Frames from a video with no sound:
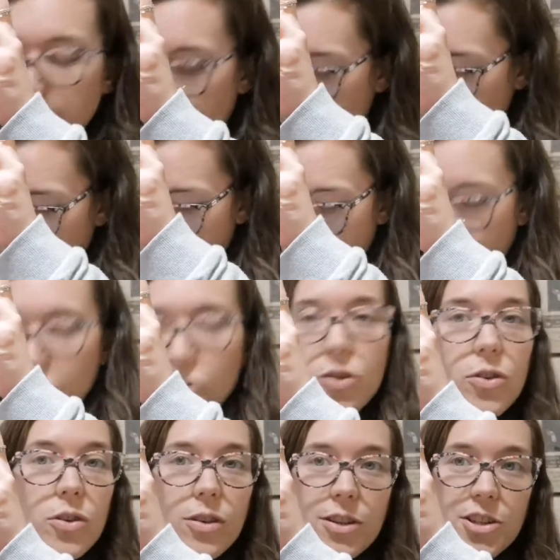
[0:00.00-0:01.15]
So I'm
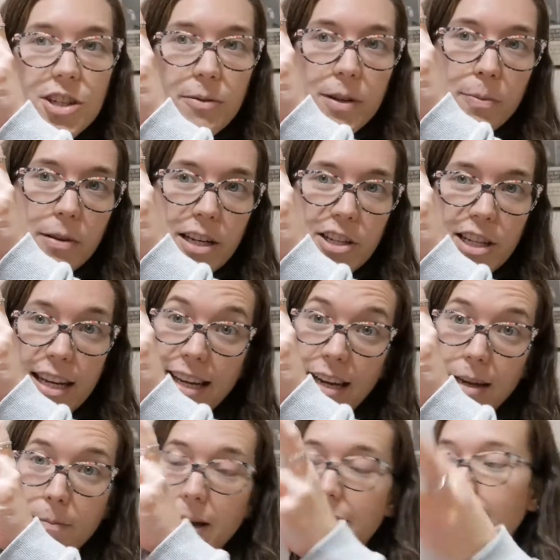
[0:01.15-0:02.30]
sure she will appreciate
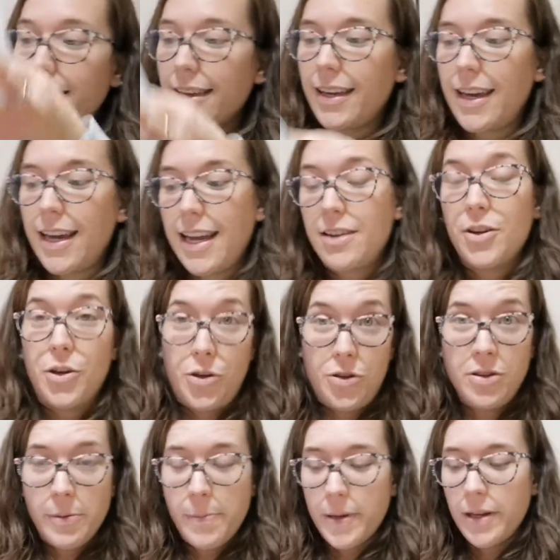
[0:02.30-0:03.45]
getting it back in a
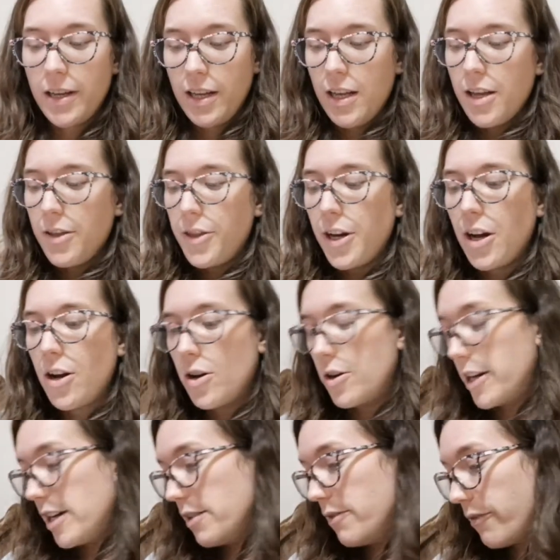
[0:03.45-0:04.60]
hoop that
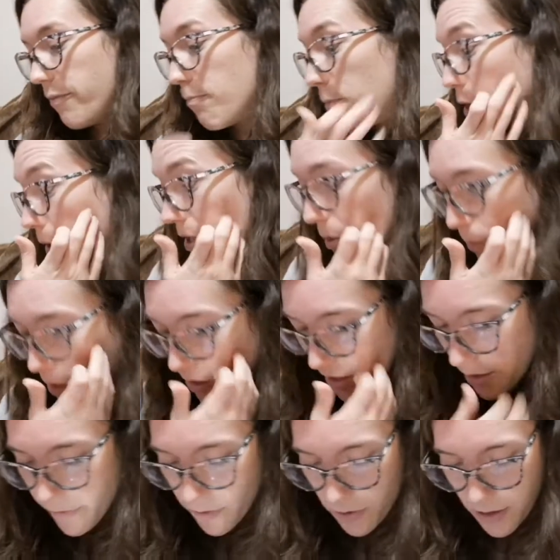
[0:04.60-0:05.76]
I'm going to
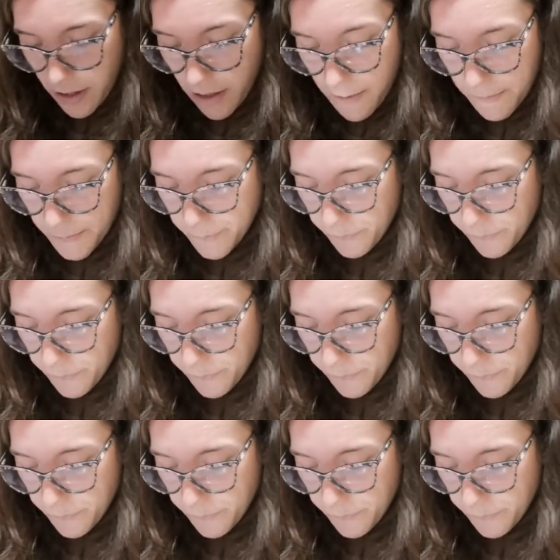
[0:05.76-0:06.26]
bind for her.